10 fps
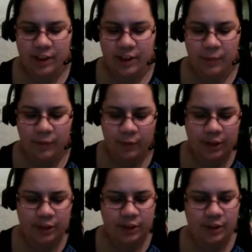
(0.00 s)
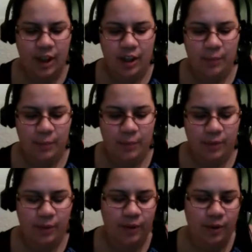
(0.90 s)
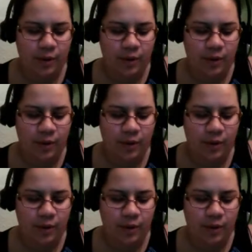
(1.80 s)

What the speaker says: type of creature or animal or